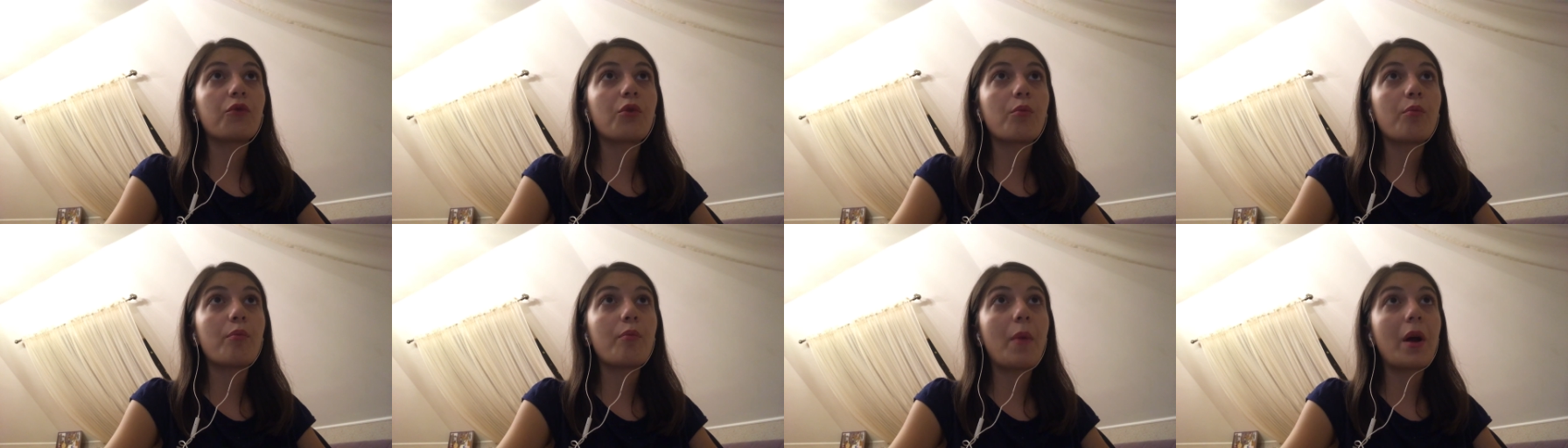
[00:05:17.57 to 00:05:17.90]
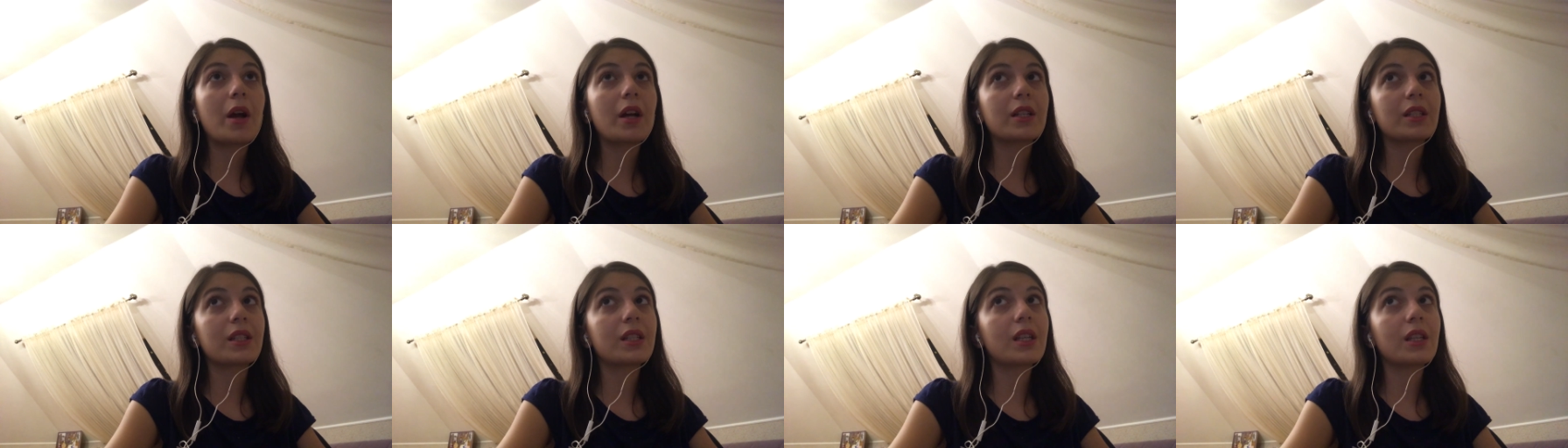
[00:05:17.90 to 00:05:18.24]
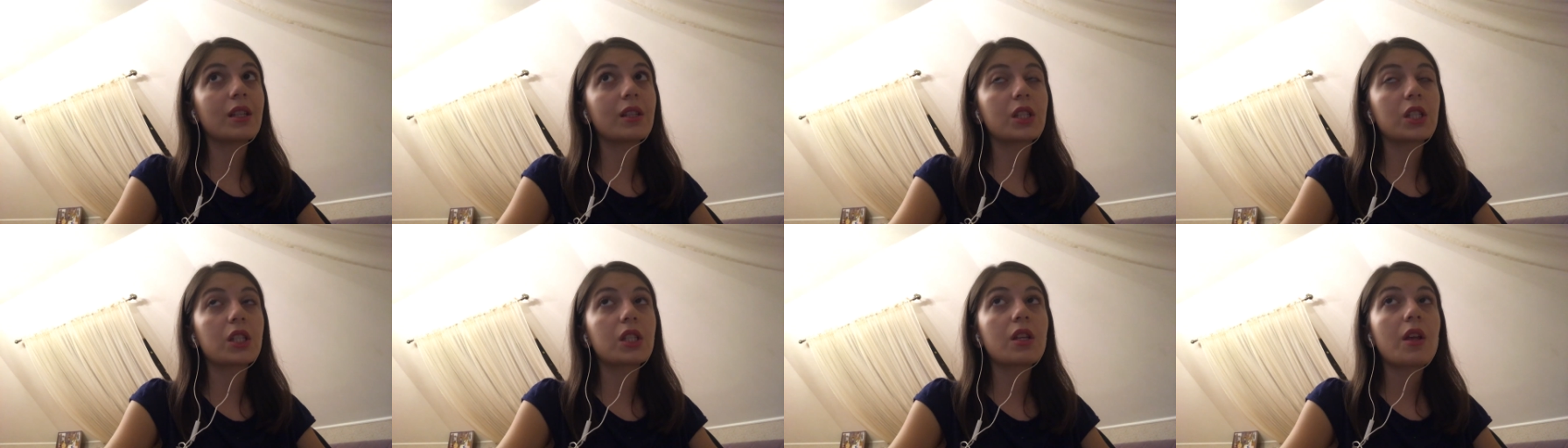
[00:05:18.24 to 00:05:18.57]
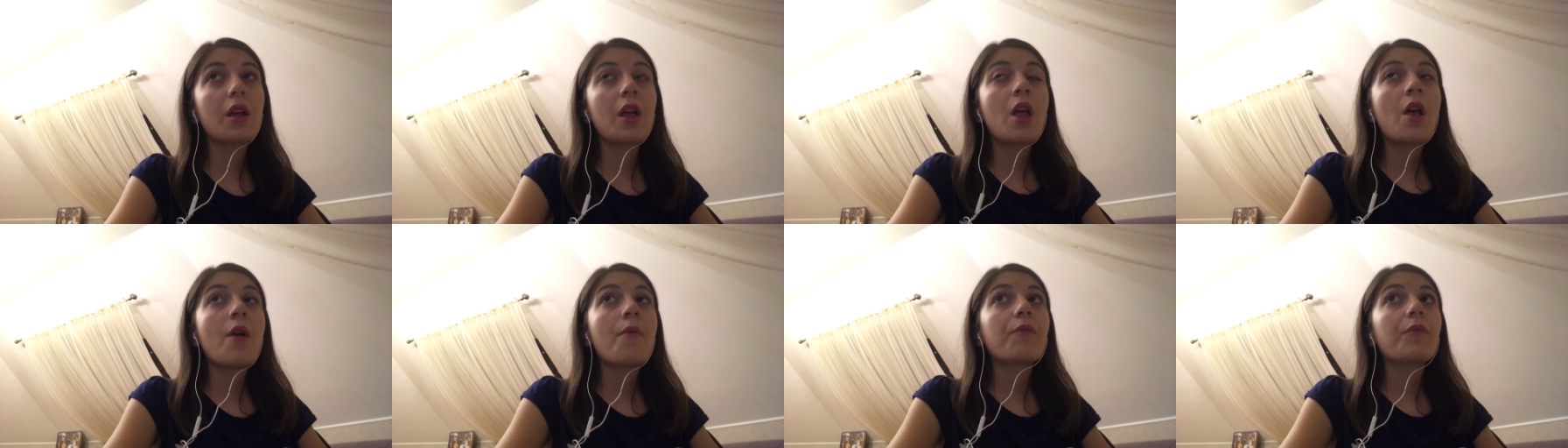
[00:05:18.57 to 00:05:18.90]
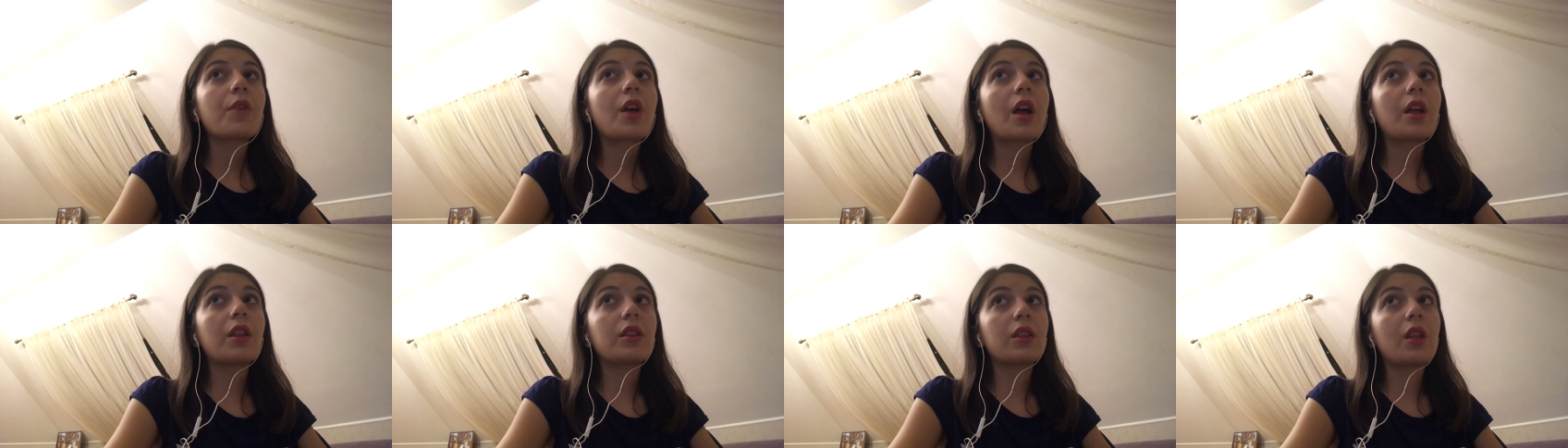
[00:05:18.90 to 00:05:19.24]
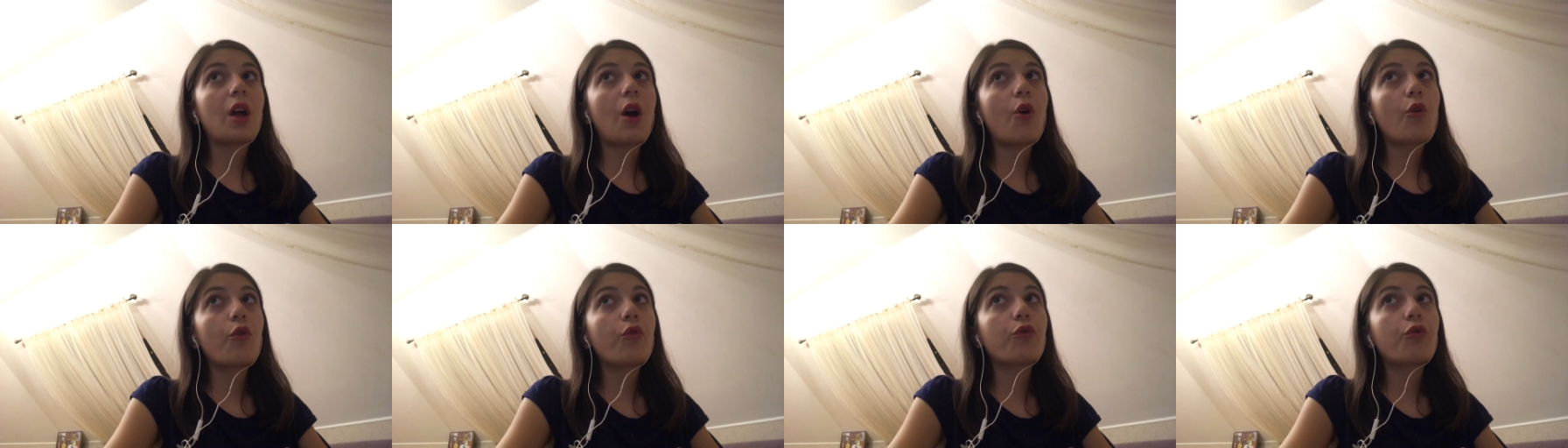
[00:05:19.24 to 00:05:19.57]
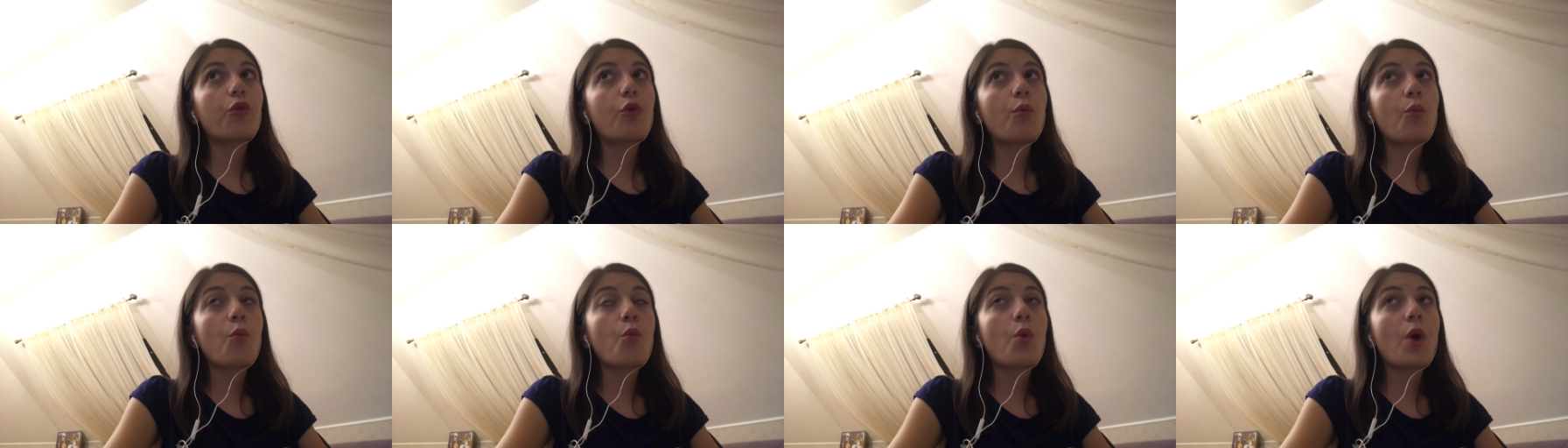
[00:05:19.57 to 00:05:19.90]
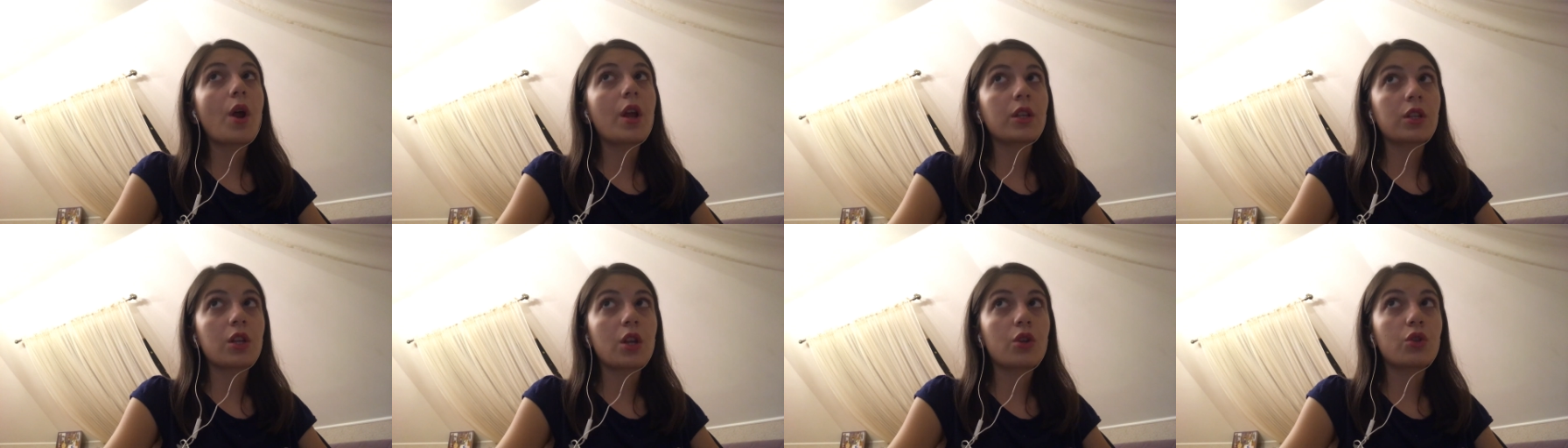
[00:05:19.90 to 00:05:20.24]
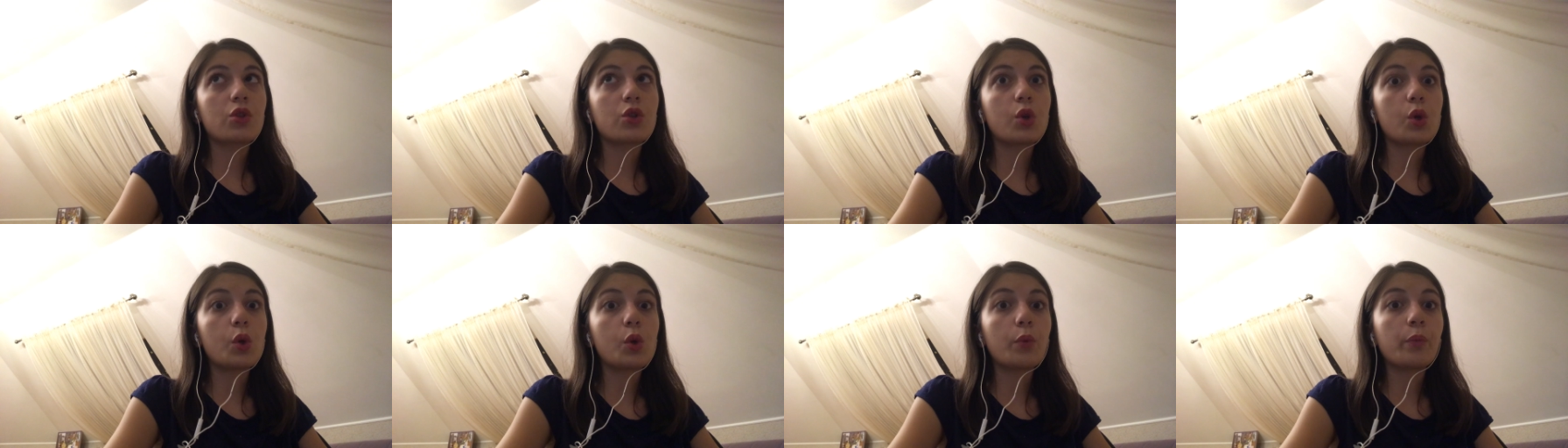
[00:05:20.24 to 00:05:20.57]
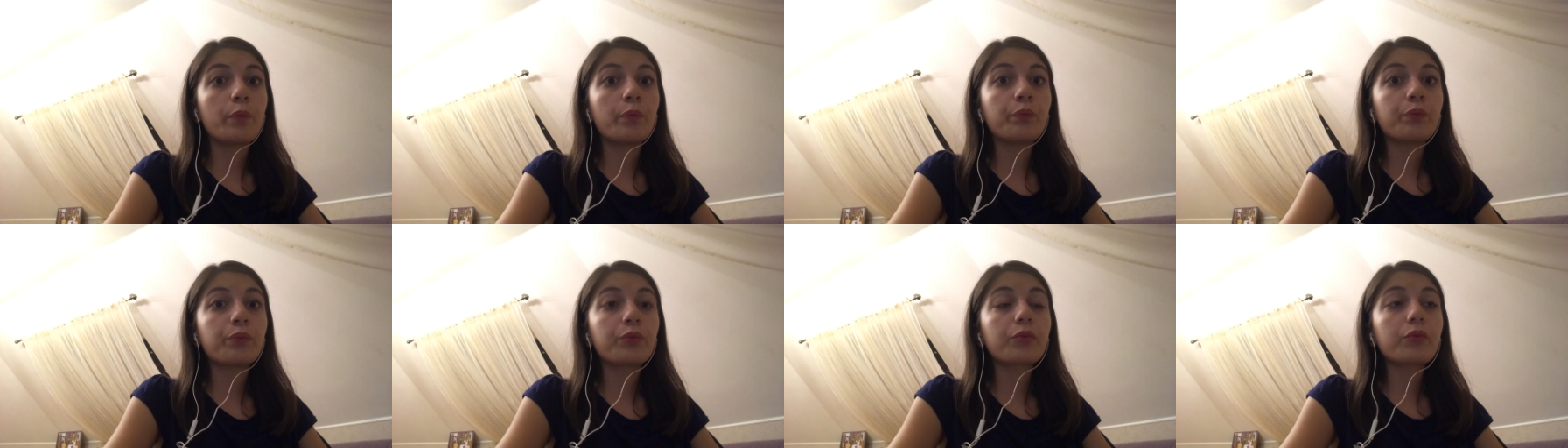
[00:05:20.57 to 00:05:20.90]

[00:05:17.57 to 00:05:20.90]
from magazines and now from radio too.